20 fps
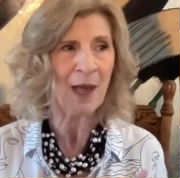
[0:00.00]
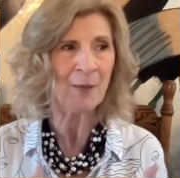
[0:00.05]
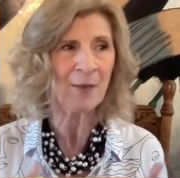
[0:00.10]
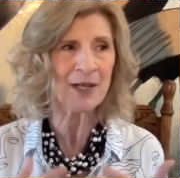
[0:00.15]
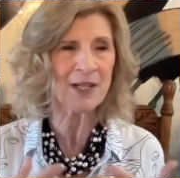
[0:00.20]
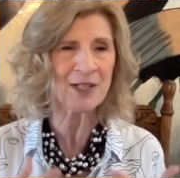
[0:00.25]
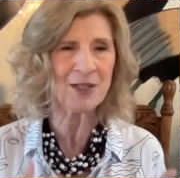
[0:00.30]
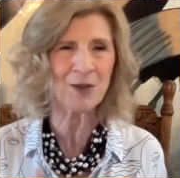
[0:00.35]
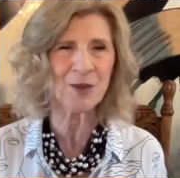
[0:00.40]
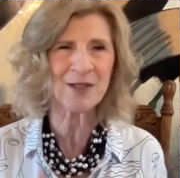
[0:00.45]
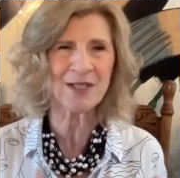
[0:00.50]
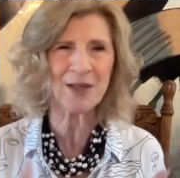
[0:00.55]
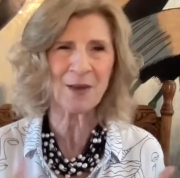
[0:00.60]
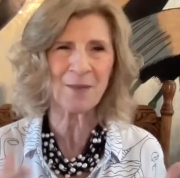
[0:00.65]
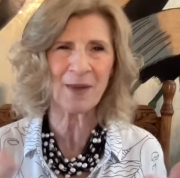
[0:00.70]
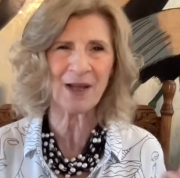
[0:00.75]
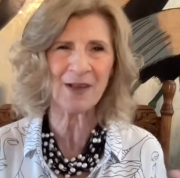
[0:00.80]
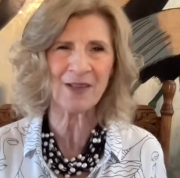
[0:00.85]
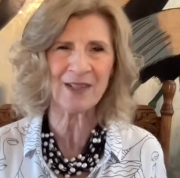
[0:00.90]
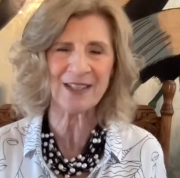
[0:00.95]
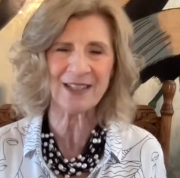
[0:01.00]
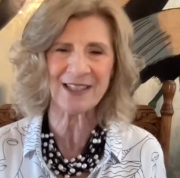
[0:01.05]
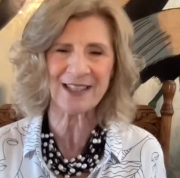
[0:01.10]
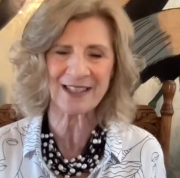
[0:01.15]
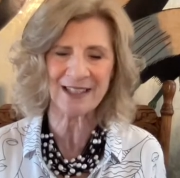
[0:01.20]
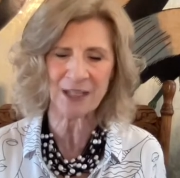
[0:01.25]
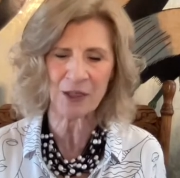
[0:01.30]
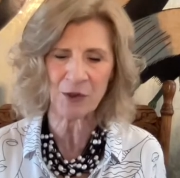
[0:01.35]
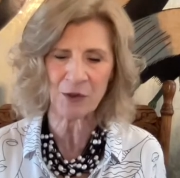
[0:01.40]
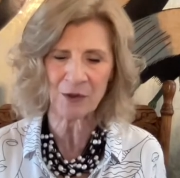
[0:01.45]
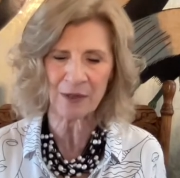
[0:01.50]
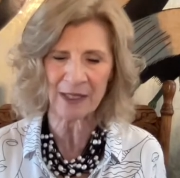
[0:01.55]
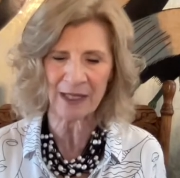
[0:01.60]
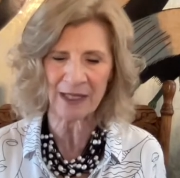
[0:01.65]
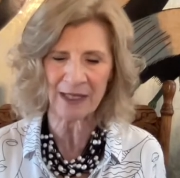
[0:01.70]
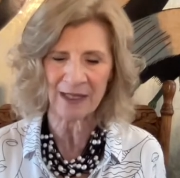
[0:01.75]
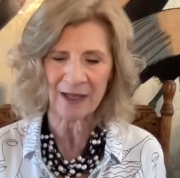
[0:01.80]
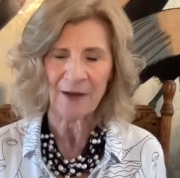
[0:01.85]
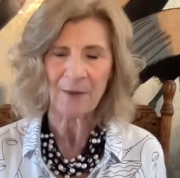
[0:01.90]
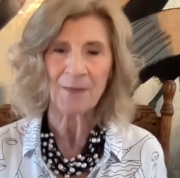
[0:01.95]
but it's also about
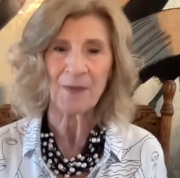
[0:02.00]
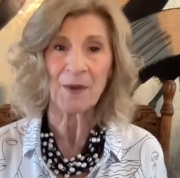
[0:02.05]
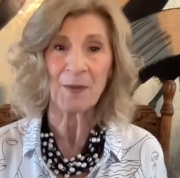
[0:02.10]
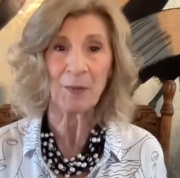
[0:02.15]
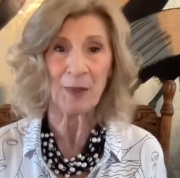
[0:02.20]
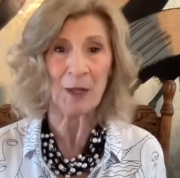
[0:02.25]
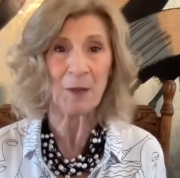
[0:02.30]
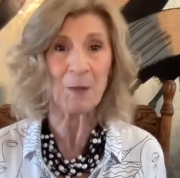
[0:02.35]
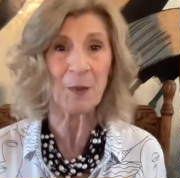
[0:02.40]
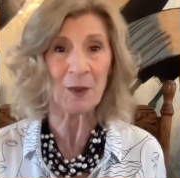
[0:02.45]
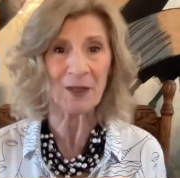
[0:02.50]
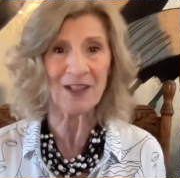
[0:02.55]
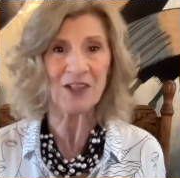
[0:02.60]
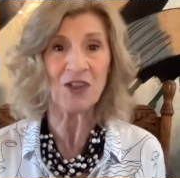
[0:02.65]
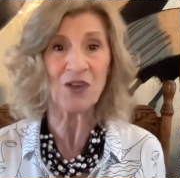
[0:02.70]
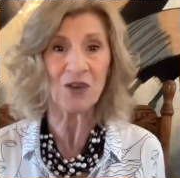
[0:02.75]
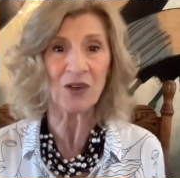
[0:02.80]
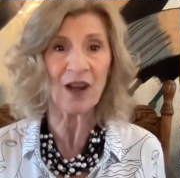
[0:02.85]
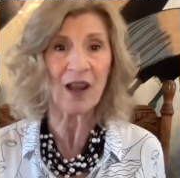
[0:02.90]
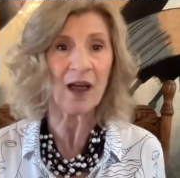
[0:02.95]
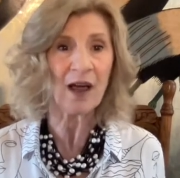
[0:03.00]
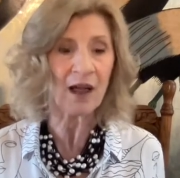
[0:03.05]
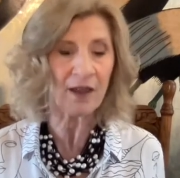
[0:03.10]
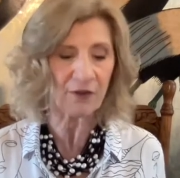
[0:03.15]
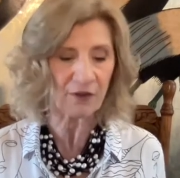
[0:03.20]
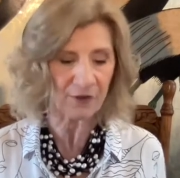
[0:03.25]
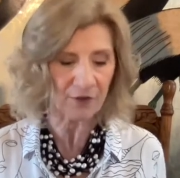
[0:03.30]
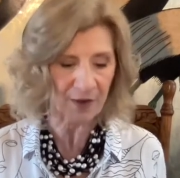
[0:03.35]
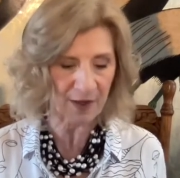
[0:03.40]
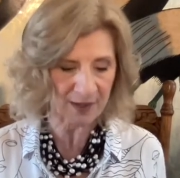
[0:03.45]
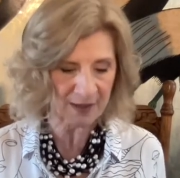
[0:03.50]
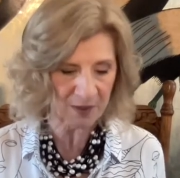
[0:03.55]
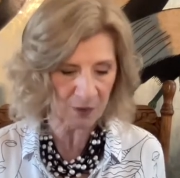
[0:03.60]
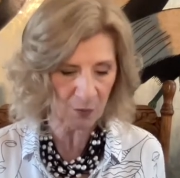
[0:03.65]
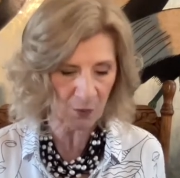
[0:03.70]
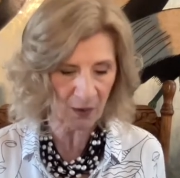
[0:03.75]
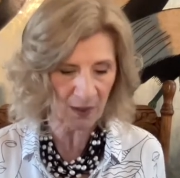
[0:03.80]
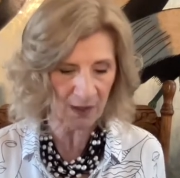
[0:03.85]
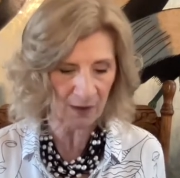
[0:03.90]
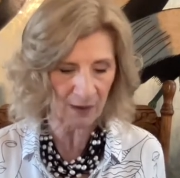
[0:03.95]
considering people in your life as
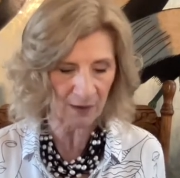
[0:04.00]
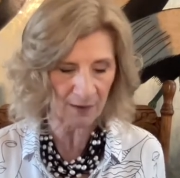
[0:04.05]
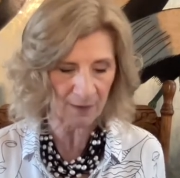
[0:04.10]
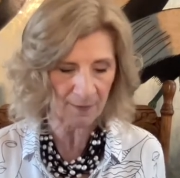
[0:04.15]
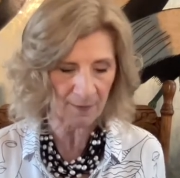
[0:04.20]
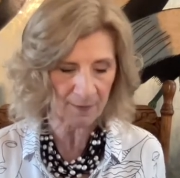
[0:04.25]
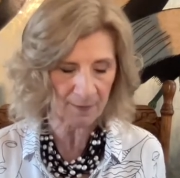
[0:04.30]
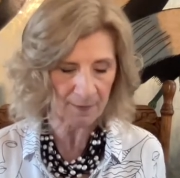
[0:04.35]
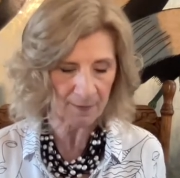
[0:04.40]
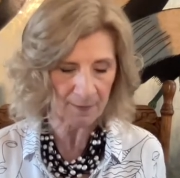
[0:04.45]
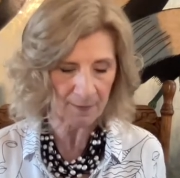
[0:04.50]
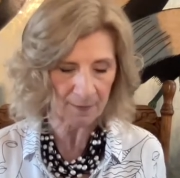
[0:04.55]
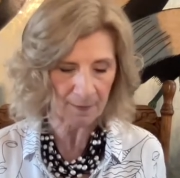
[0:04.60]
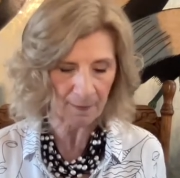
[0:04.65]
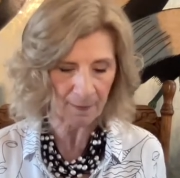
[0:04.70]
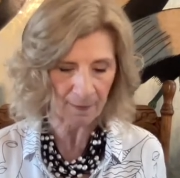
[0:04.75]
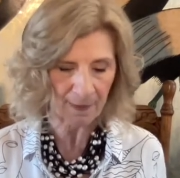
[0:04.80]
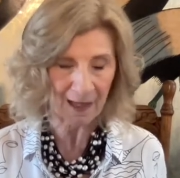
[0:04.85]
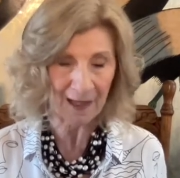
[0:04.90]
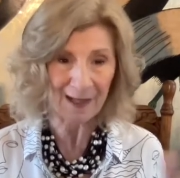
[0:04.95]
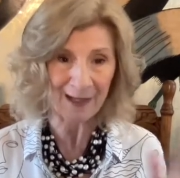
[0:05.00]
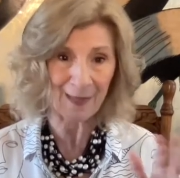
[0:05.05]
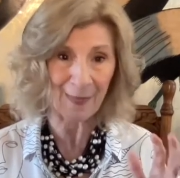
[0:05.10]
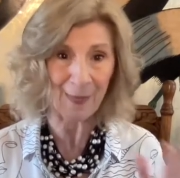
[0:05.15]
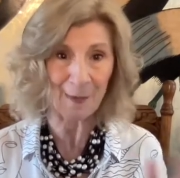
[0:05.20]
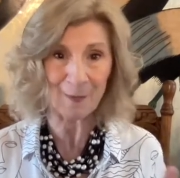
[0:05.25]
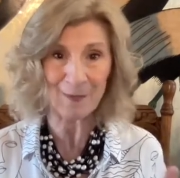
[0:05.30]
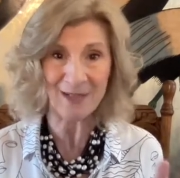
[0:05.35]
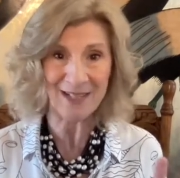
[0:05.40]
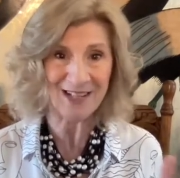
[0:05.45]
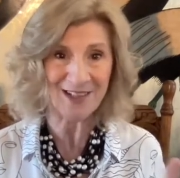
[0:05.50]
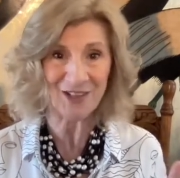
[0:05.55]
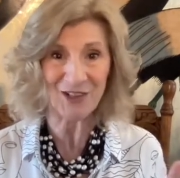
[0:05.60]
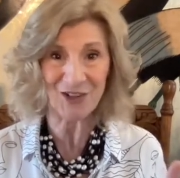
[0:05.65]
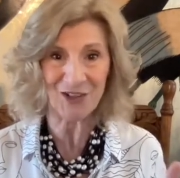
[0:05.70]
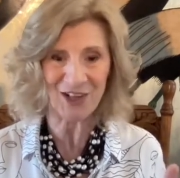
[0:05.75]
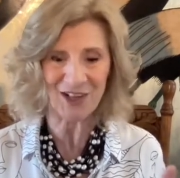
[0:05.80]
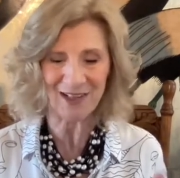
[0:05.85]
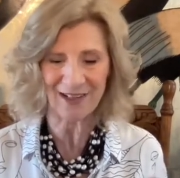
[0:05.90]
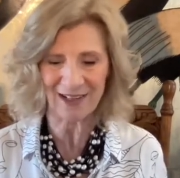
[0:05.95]
well. Let them down
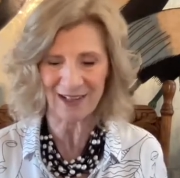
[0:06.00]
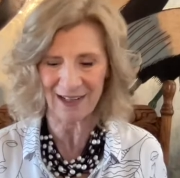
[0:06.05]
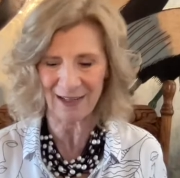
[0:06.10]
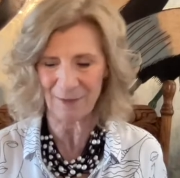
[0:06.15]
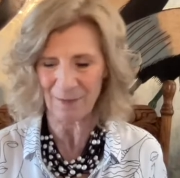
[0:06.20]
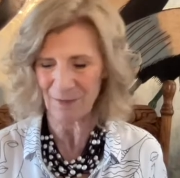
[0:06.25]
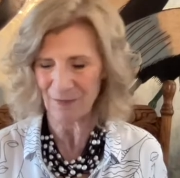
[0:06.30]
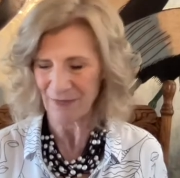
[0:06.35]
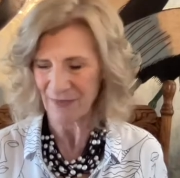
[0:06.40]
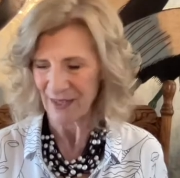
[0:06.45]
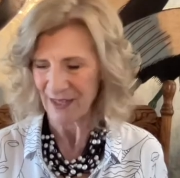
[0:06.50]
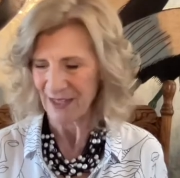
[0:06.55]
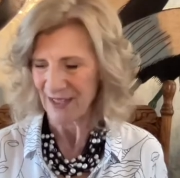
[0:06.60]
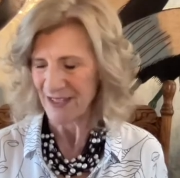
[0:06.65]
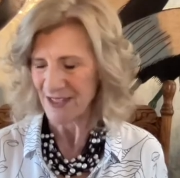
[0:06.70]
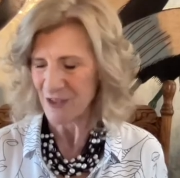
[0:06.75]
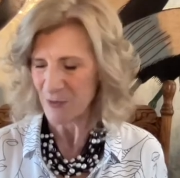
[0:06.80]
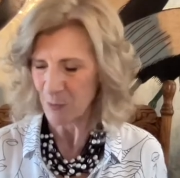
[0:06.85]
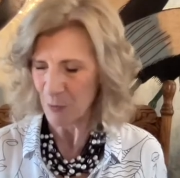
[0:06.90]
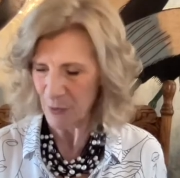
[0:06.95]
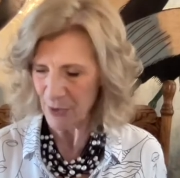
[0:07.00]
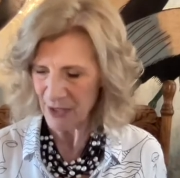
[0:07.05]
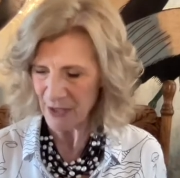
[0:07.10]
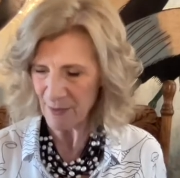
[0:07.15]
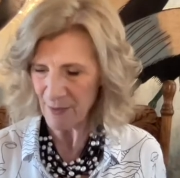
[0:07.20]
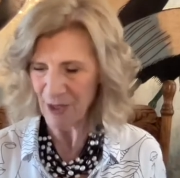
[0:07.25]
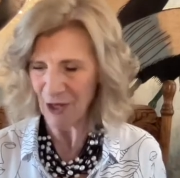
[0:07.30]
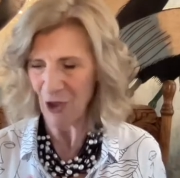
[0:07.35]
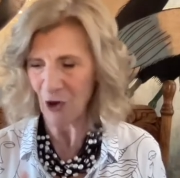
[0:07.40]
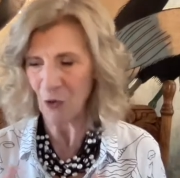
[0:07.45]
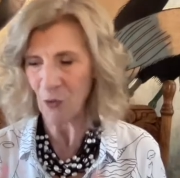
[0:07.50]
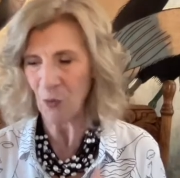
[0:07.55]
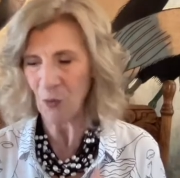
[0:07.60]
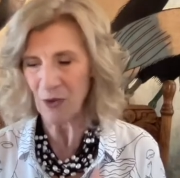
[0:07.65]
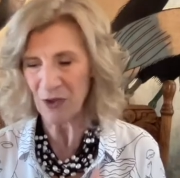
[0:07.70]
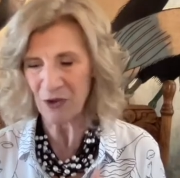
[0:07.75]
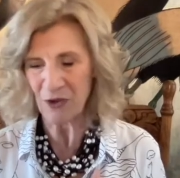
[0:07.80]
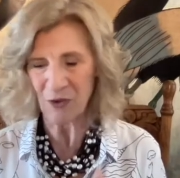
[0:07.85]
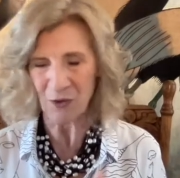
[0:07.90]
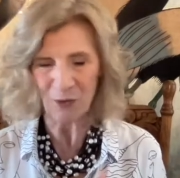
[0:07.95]
gently. Bring them along
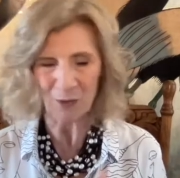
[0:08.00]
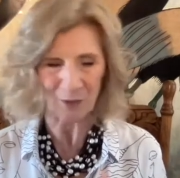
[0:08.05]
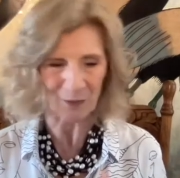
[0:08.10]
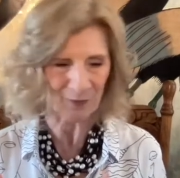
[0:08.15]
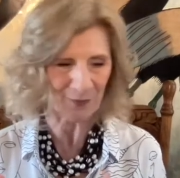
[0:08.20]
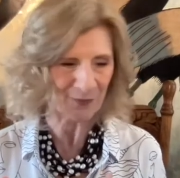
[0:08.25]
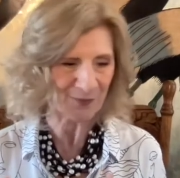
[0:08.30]
with you.